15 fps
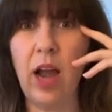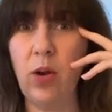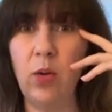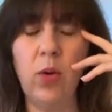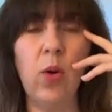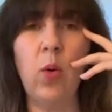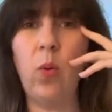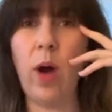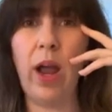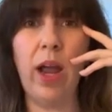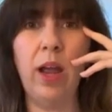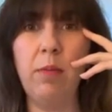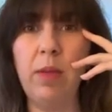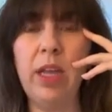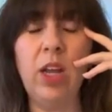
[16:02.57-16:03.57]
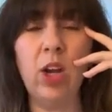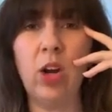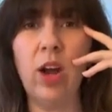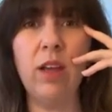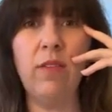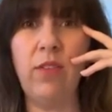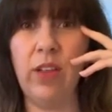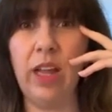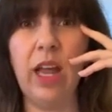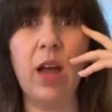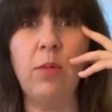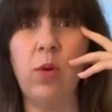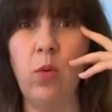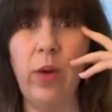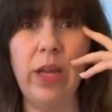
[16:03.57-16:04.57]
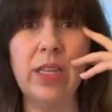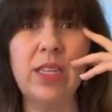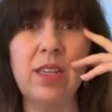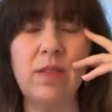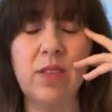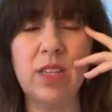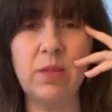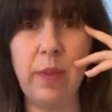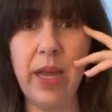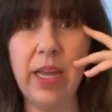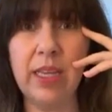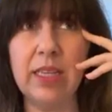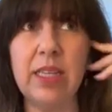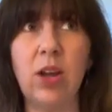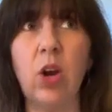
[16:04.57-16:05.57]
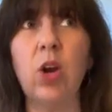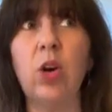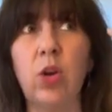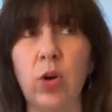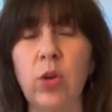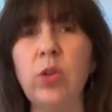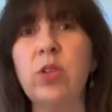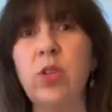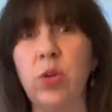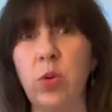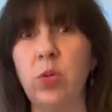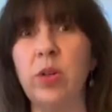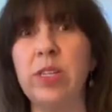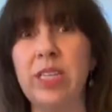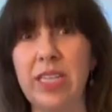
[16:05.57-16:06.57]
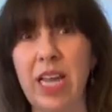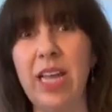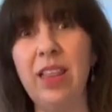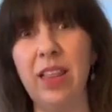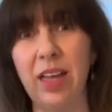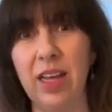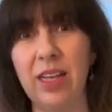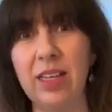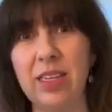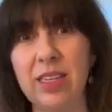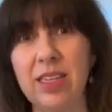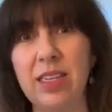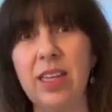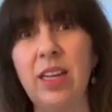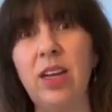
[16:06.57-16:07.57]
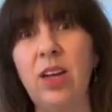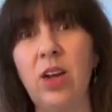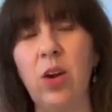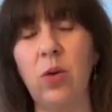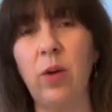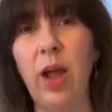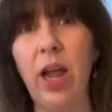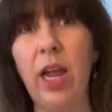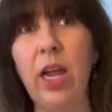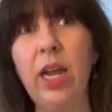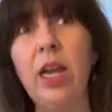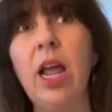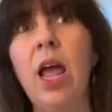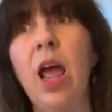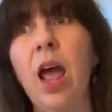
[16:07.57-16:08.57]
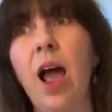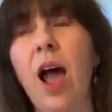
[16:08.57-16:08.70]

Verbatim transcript: I don't know why I'm here. I feel like I'm a waste of space. There are girls who will say this, right?